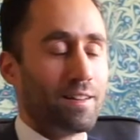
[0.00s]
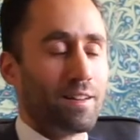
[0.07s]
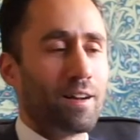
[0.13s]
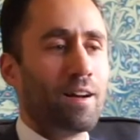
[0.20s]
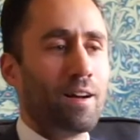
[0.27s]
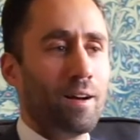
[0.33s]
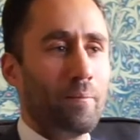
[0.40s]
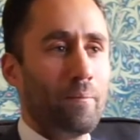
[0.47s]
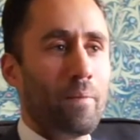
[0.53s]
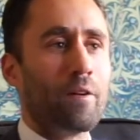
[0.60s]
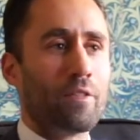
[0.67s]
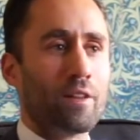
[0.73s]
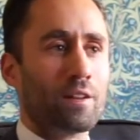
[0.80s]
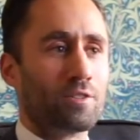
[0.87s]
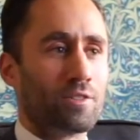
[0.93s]
I
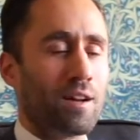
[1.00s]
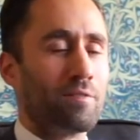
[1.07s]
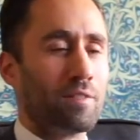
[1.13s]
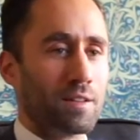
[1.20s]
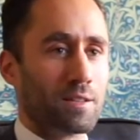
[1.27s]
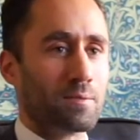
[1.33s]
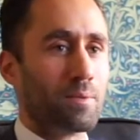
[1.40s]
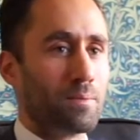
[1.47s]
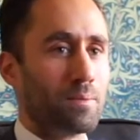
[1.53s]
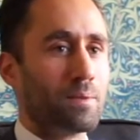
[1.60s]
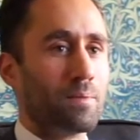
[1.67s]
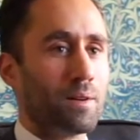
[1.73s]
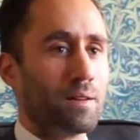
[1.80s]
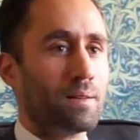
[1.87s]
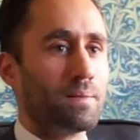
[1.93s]
think traveling is probably
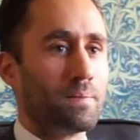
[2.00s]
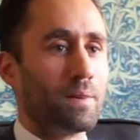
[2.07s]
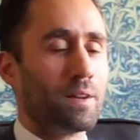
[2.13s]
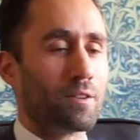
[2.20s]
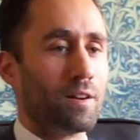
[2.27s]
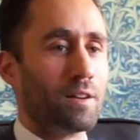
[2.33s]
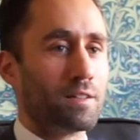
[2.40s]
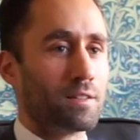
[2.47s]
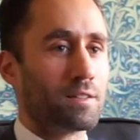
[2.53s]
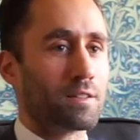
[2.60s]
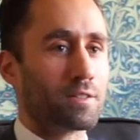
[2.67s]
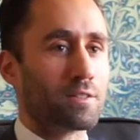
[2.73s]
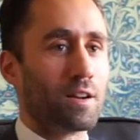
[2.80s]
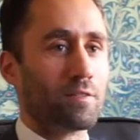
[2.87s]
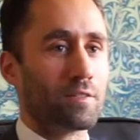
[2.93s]
my greatest
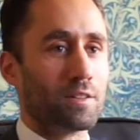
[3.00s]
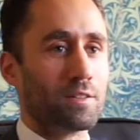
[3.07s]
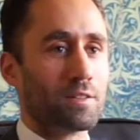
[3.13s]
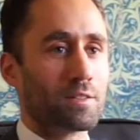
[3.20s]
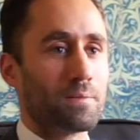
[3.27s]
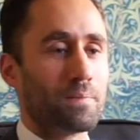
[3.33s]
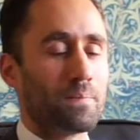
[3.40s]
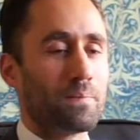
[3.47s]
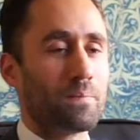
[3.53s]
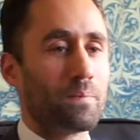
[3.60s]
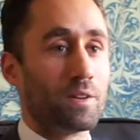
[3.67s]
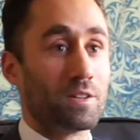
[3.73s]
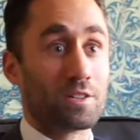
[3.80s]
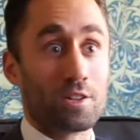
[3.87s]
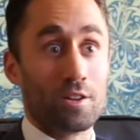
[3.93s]
extravagance,
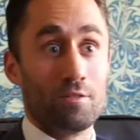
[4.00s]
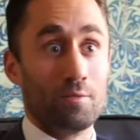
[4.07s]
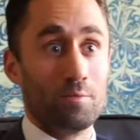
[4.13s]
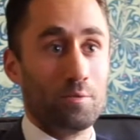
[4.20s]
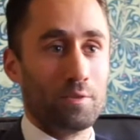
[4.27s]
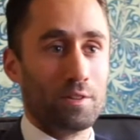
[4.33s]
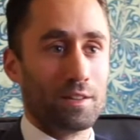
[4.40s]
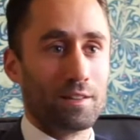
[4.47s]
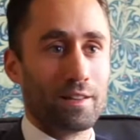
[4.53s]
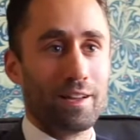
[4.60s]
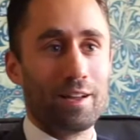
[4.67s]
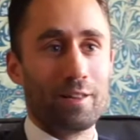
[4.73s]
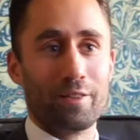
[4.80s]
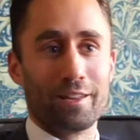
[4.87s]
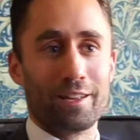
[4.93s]
but it's so rewarding that
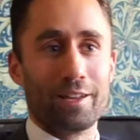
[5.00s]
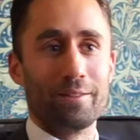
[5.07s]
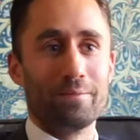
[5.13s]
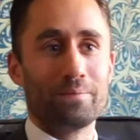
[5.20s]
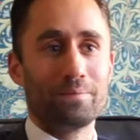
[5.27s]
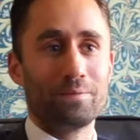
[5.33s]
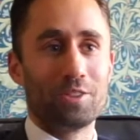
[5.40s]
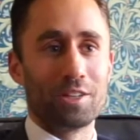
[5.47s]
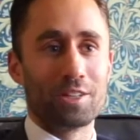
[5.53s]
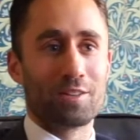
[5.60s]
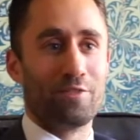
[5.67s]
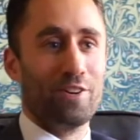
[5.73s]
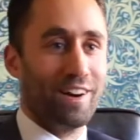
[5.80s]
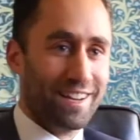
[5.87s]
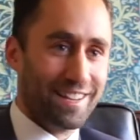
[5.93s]
I think it
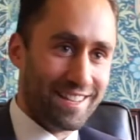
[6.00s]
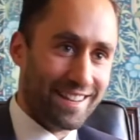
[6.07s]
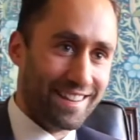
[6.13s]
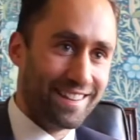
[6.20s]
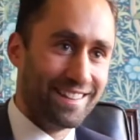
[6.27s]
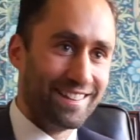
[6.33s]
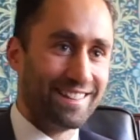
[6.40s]
justifies it.